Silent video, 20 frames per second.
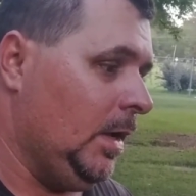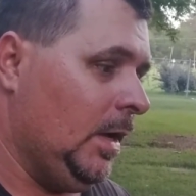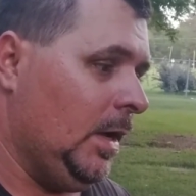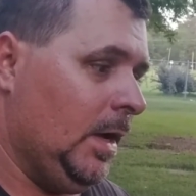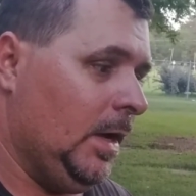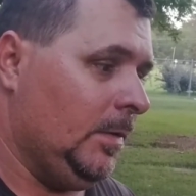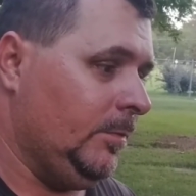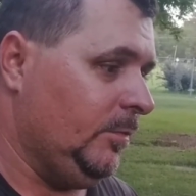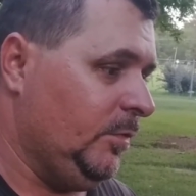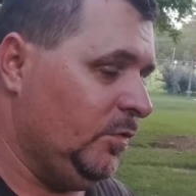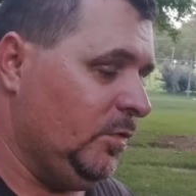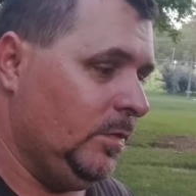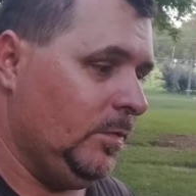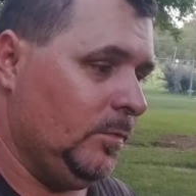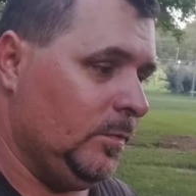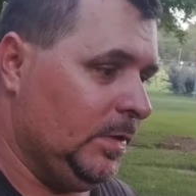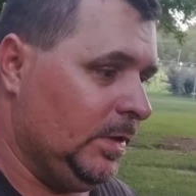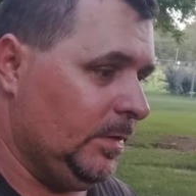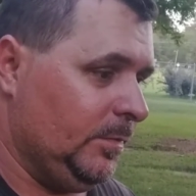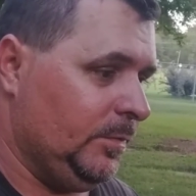I'm doing
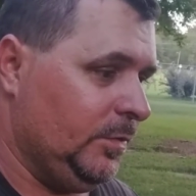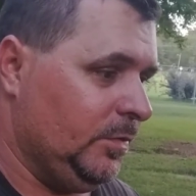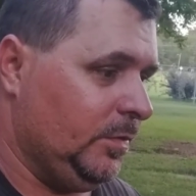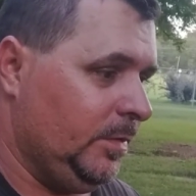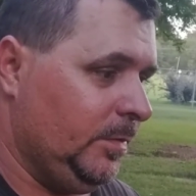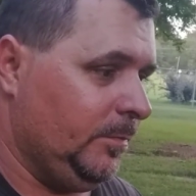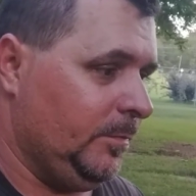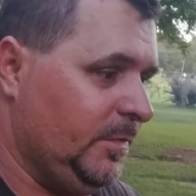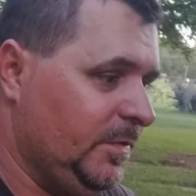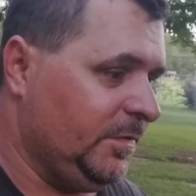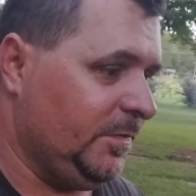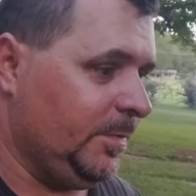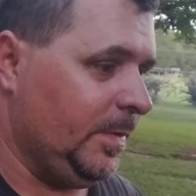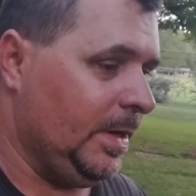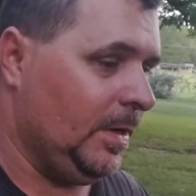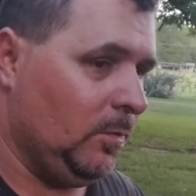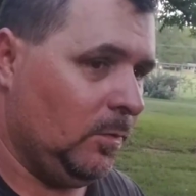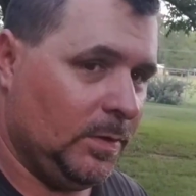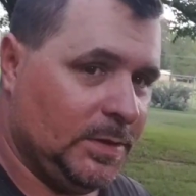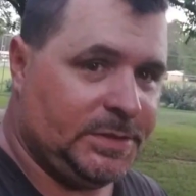what I'm doing just
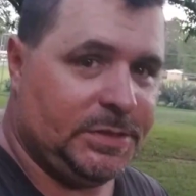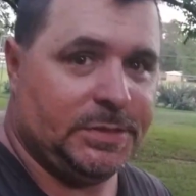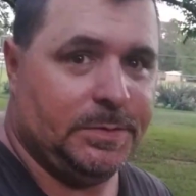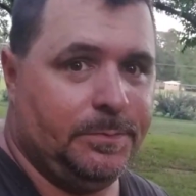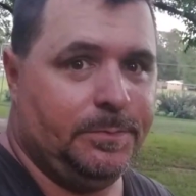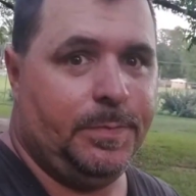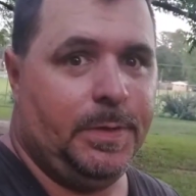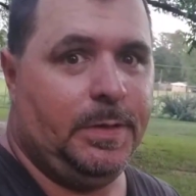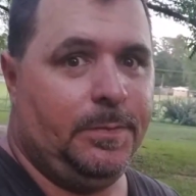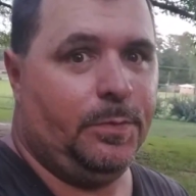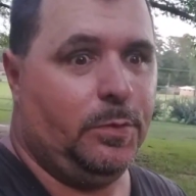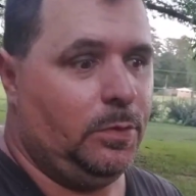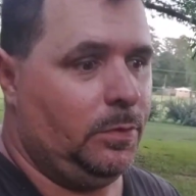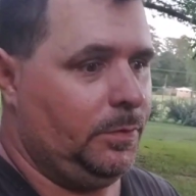by watching people